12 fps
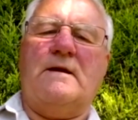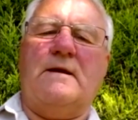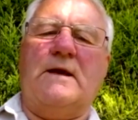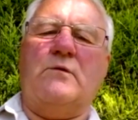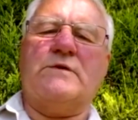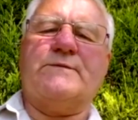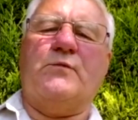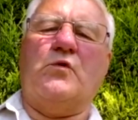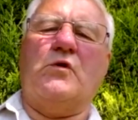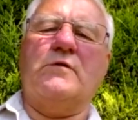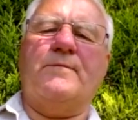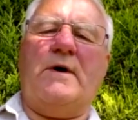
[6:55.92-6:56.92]
It was
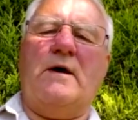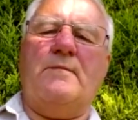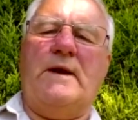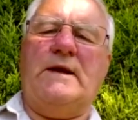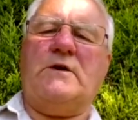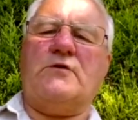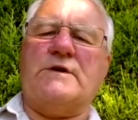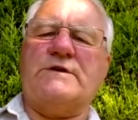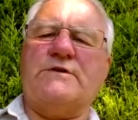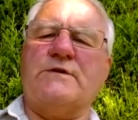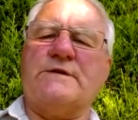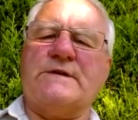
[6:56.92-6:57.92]
worn by many
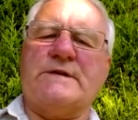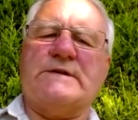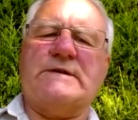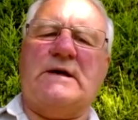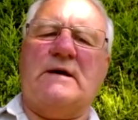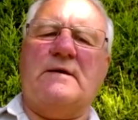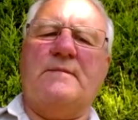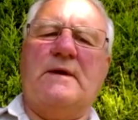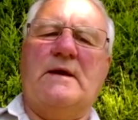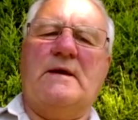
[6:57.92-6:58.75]
Christians at the time